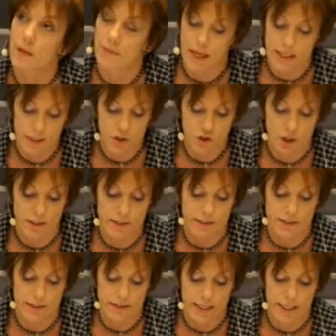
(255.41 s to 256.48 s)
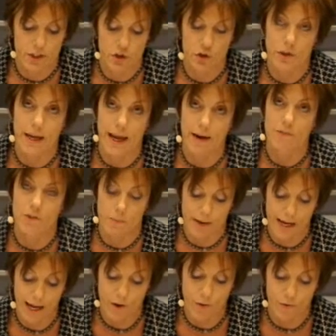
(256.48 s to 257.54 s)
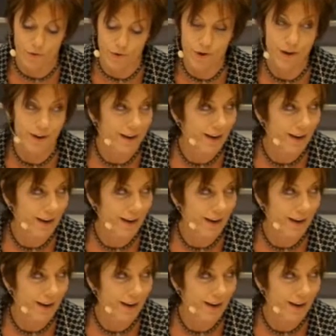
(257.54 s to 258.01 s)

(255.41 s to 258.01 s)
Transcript: that a just state should have the power,